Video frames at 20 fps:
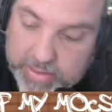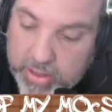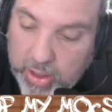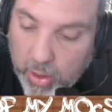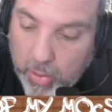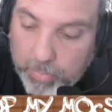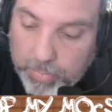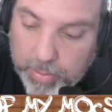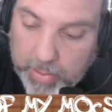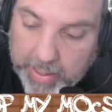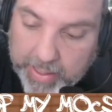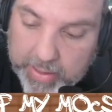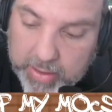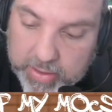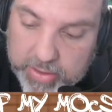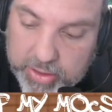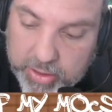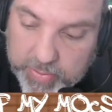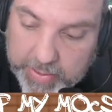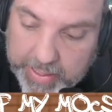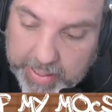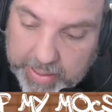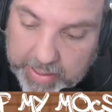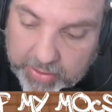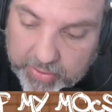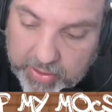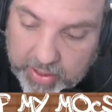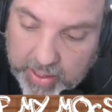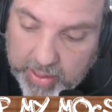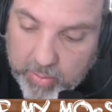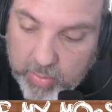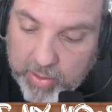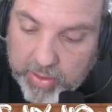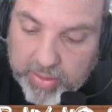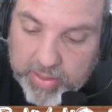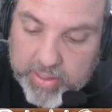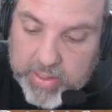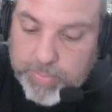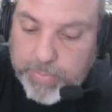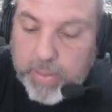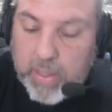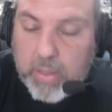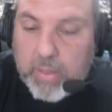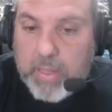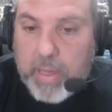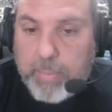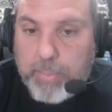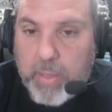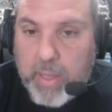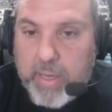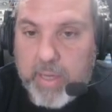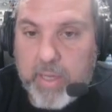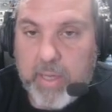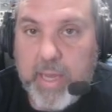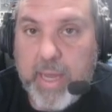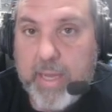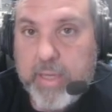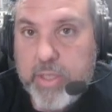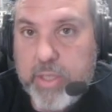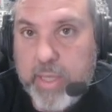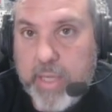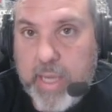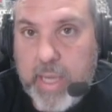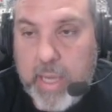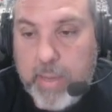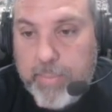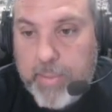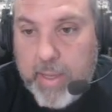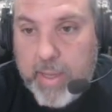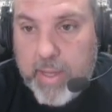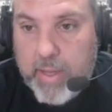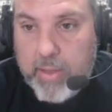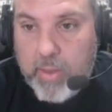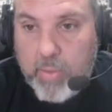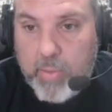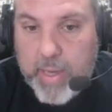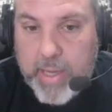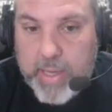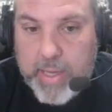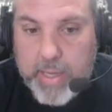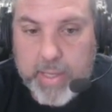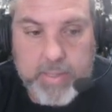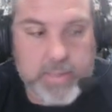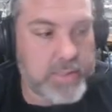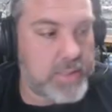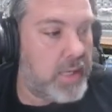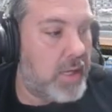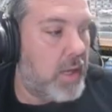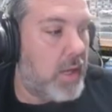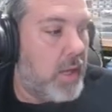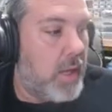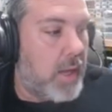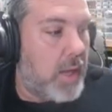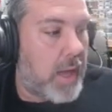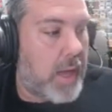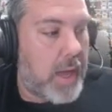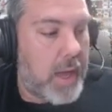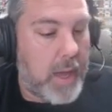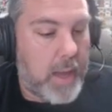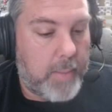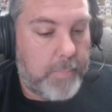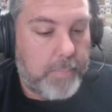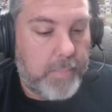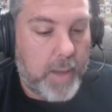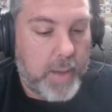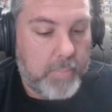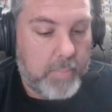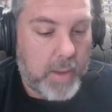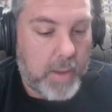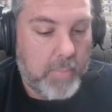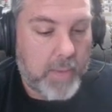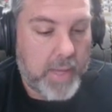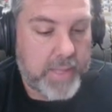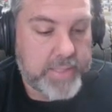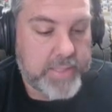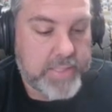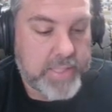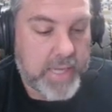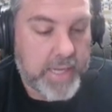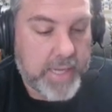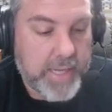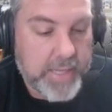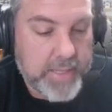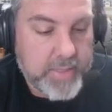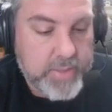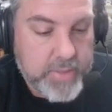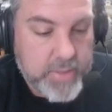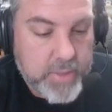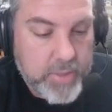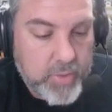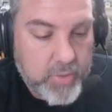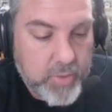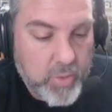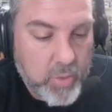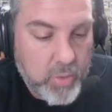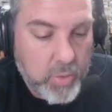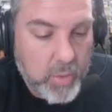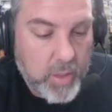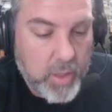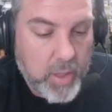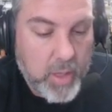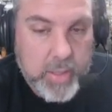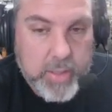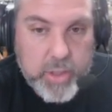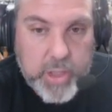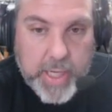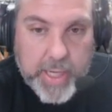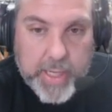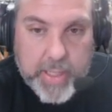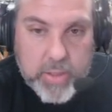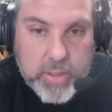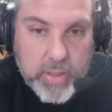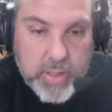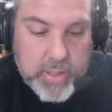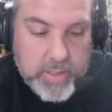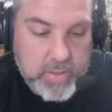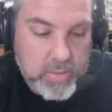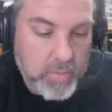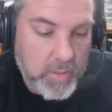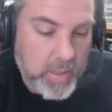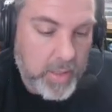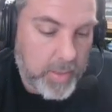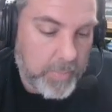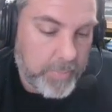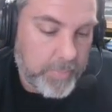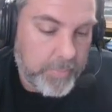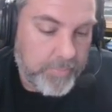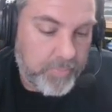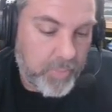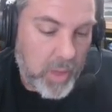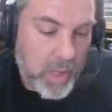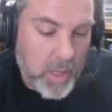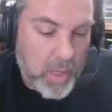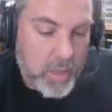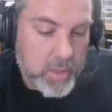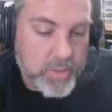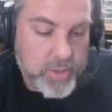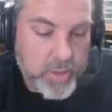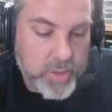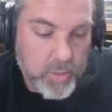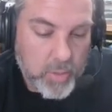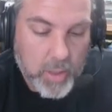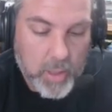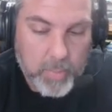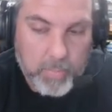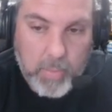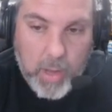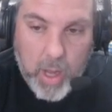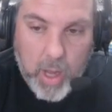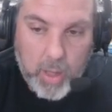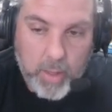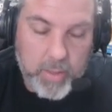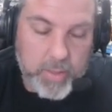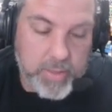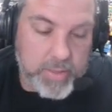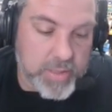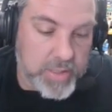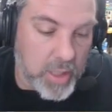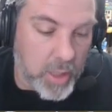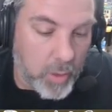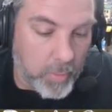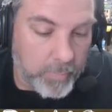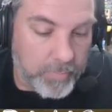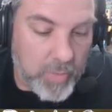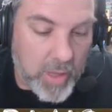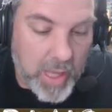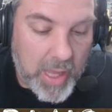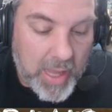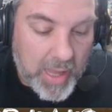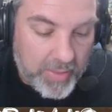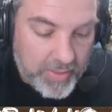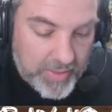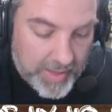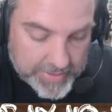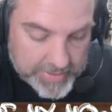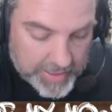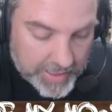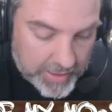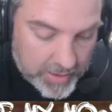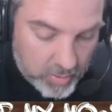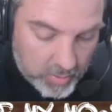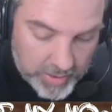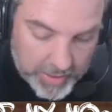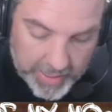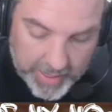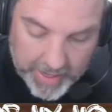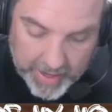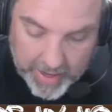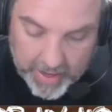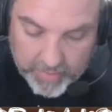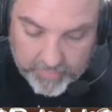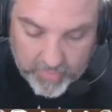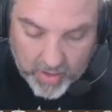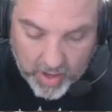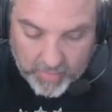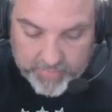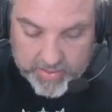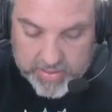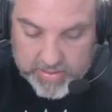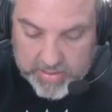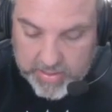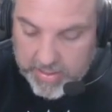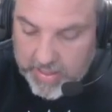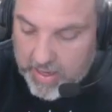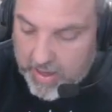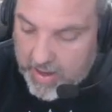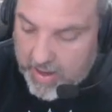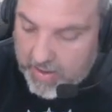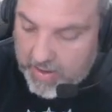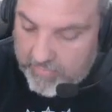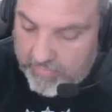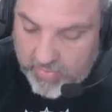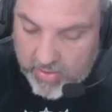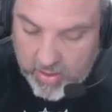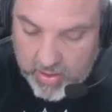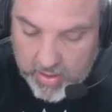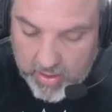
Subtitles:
don't plan on doing anything with this build. I plan on actually keeping it the way it is, but my mindset is to change this one up to a MOC. So that's kind of what I have. Obviously, I've